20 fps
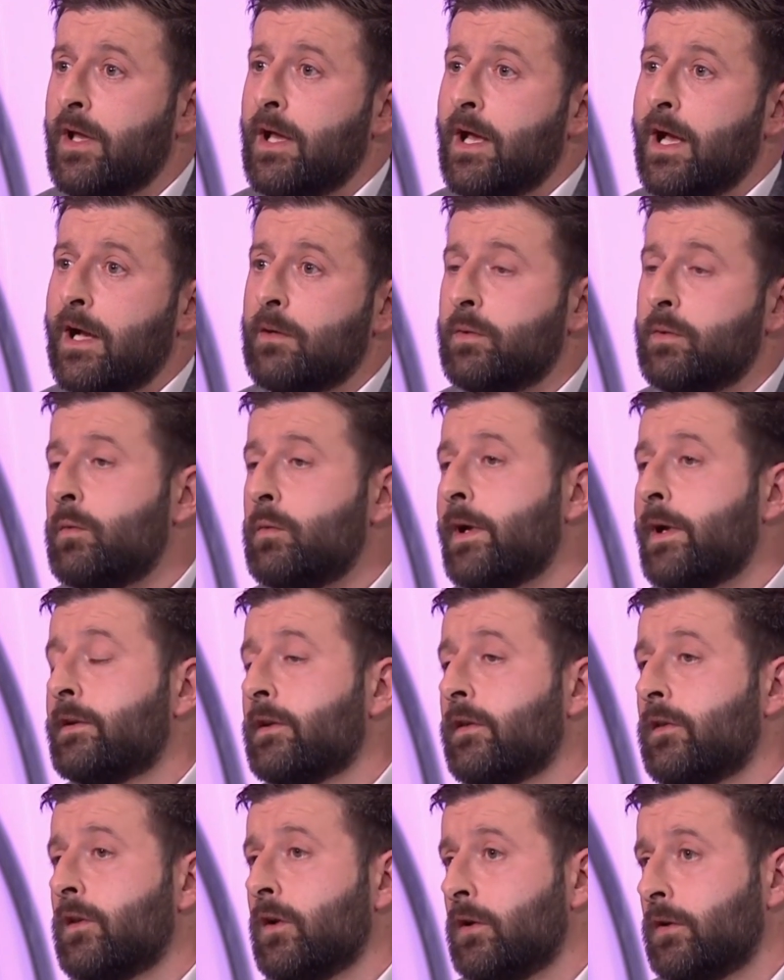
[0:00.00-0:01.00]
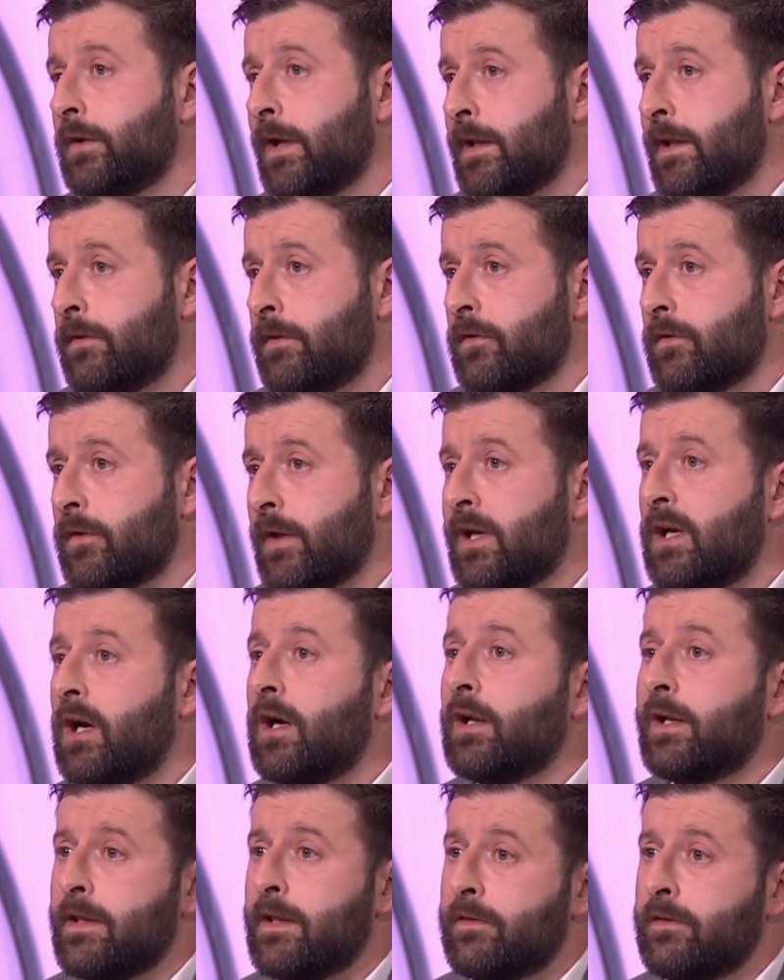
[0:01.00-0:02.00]
and we went and sought answers and
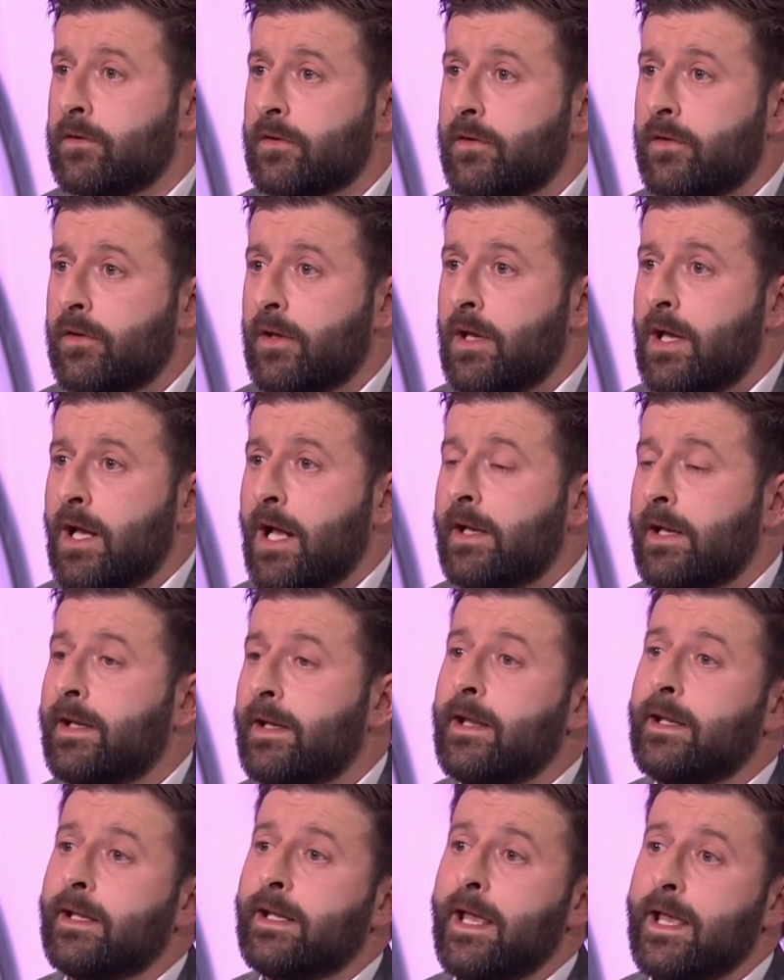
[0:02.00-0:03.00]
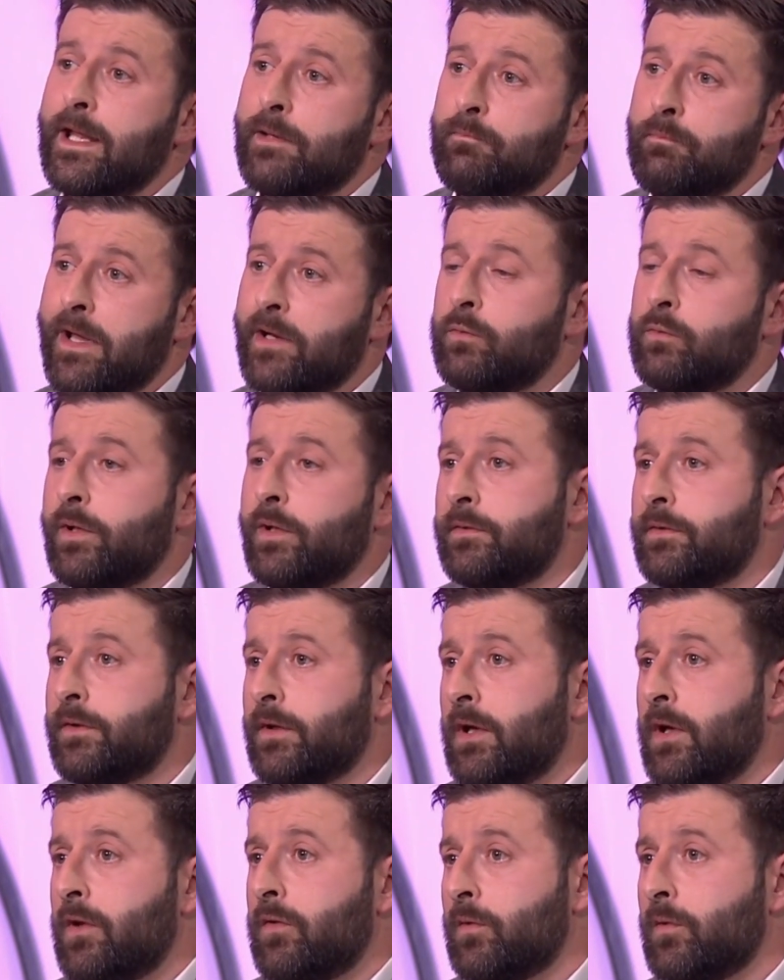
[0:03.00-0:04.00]
got answers, and then again met with
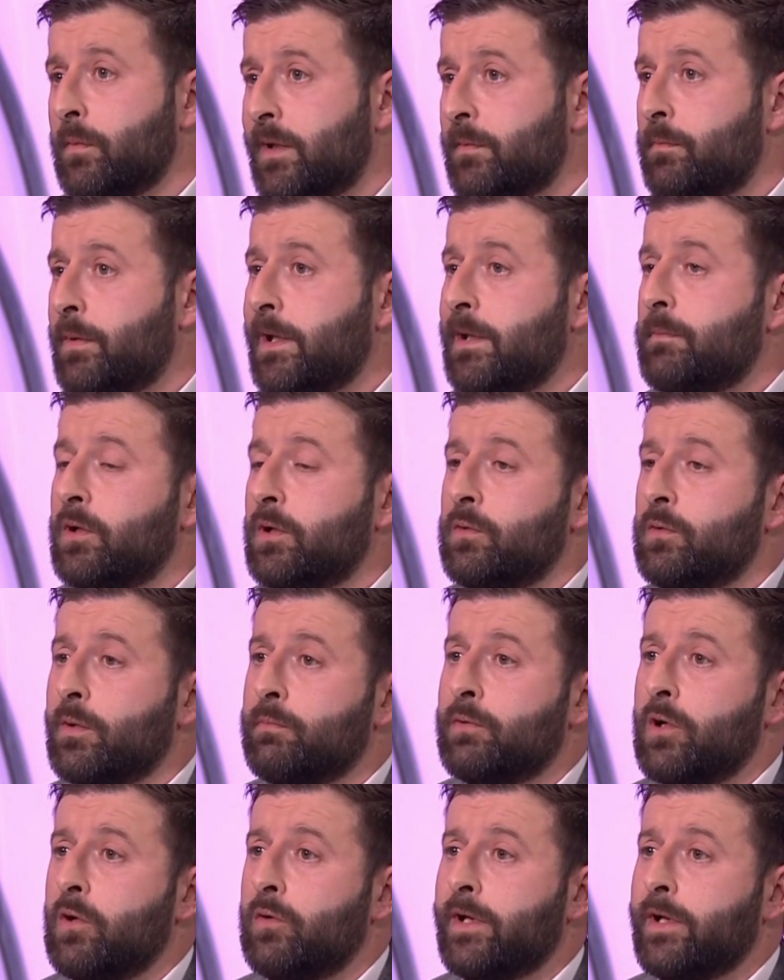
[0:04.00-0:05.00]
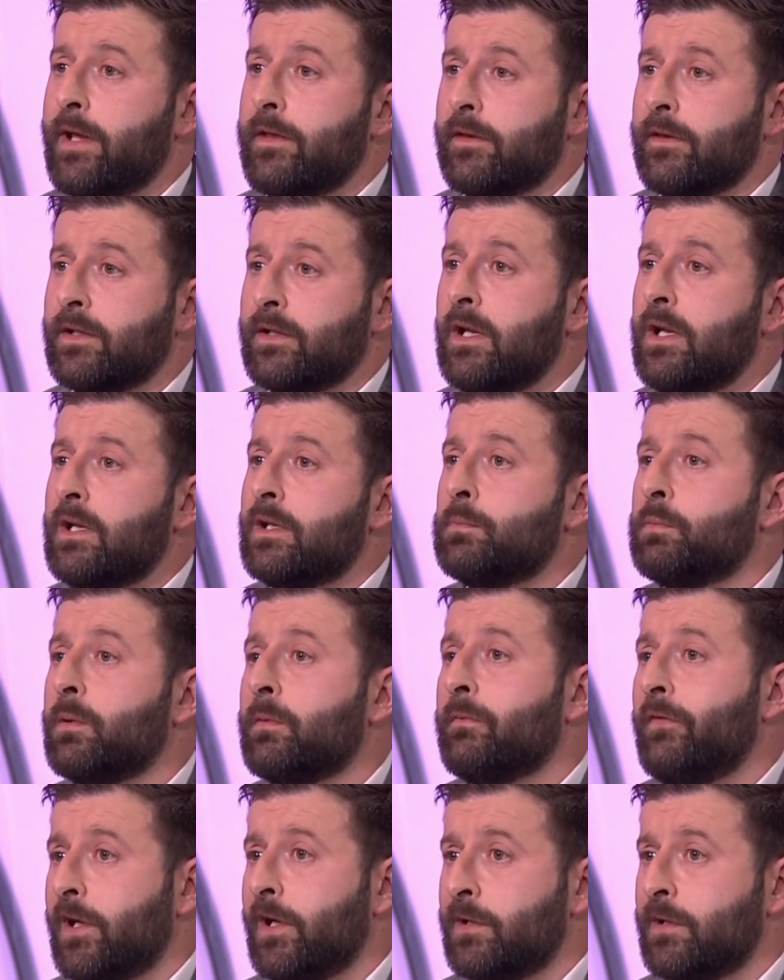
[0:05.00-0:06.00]
some of the people who were protesting to
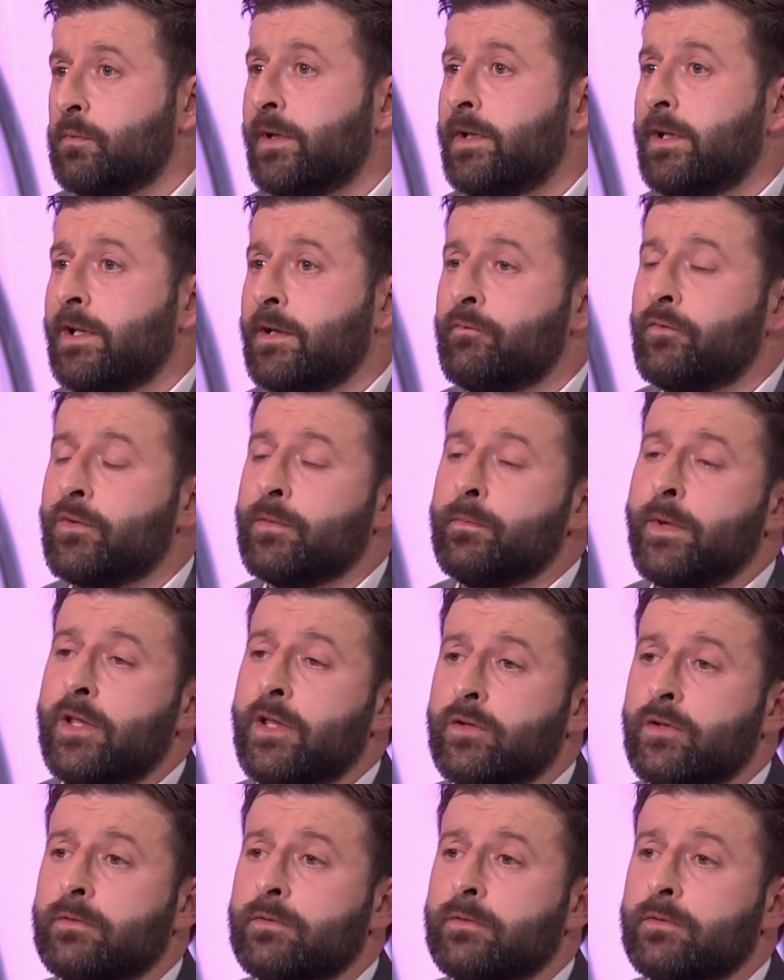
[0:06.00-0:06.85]
provide them with the information.